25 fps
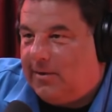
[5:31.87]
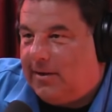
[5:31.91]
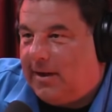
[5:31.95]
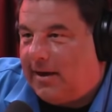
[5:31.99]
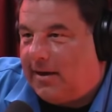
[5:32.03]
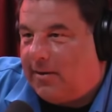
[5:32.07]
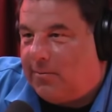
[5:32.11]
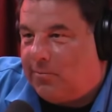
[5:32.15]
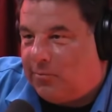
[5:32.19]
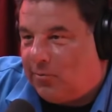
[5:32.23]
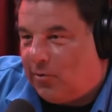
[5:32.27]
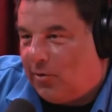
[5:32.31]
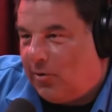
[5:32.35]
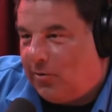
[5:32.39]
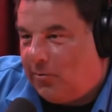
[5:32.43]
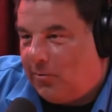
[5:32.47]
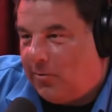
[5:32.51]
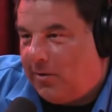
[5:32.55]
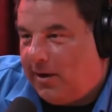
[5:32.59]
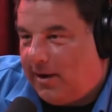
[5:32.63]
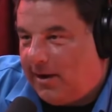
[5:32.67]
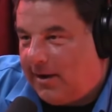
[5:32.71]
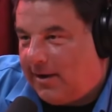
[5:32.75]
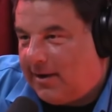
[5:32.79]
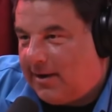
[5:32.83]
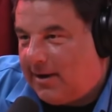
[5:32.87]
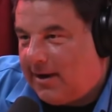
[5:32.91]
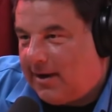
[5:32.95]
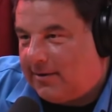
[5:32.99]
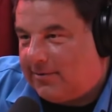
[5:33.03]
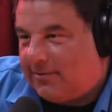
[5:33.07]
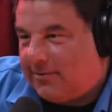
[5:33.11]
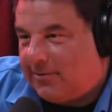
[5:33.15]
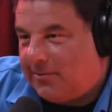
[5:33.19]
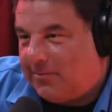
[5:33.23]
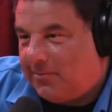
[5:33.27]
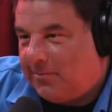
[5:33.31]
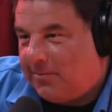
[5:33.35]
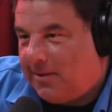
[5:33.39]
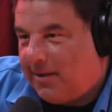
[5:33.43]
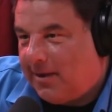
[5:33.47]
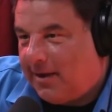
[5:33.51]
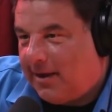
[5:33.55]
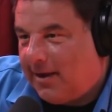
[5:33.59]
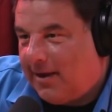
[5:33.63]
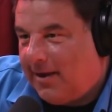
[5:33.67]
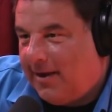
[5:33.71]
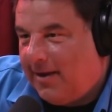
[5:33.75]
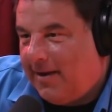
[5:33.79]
like a Broadway costume thing,